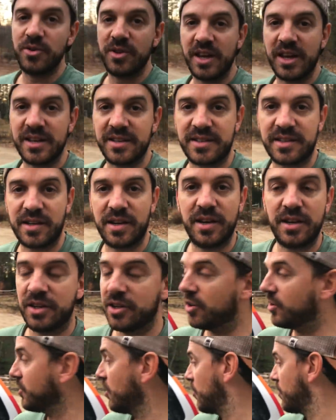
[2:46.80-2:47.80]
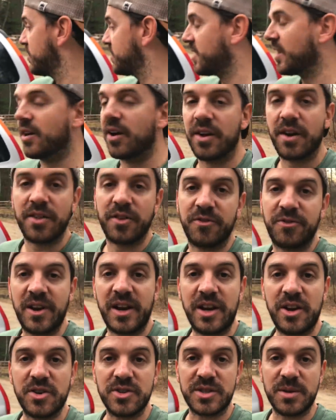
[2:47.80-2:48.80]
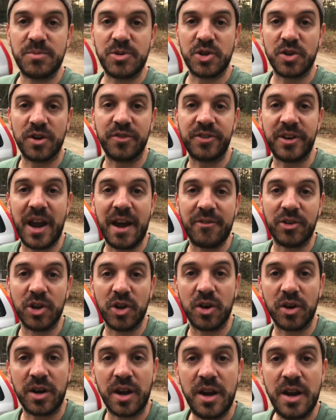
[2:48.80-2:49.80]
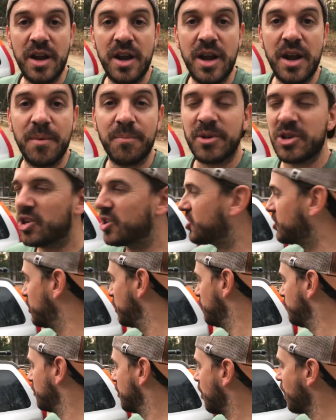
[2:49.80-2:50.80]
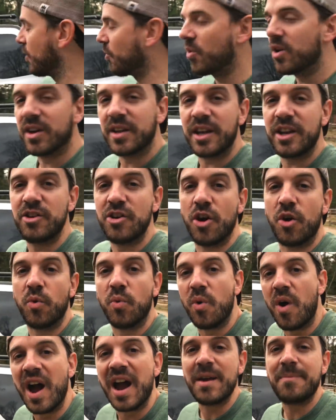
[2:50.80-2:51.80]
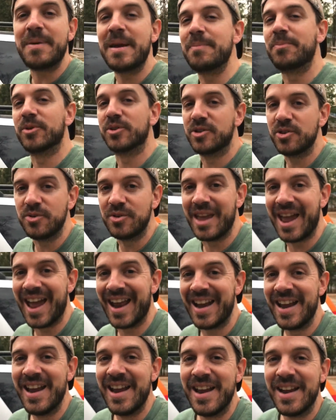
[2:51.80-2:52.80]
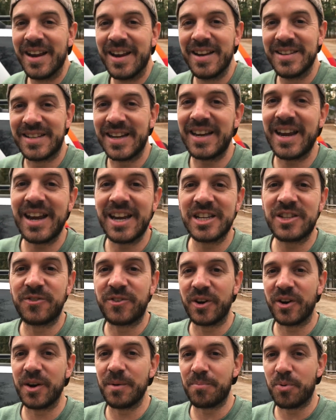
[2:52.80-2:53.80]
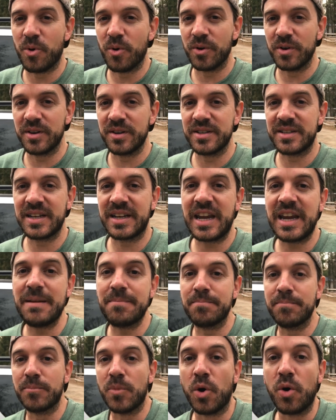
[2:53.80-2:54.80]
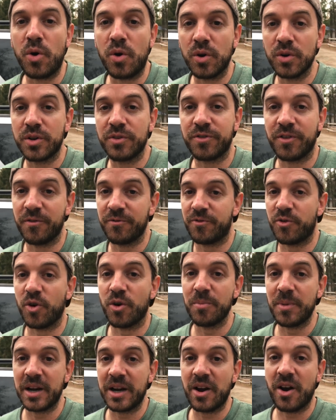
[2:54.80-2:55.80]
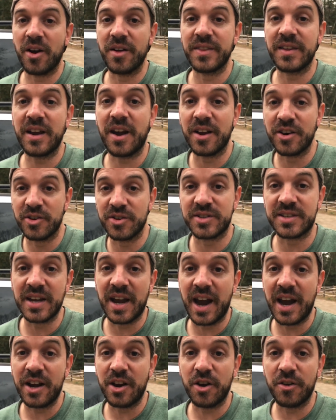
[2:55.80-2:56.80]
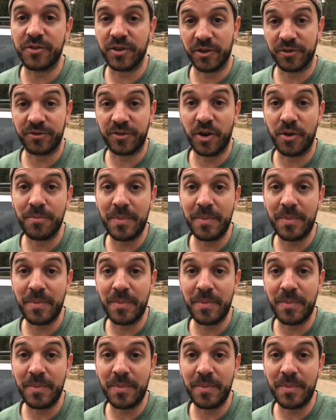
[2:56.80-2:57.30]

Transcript: this. You'll notice it on other videos, I'm sure, if you have a look. But just so you know, I want to let you know why people do that, is it is very important to keep mold from forming on the underside of your foam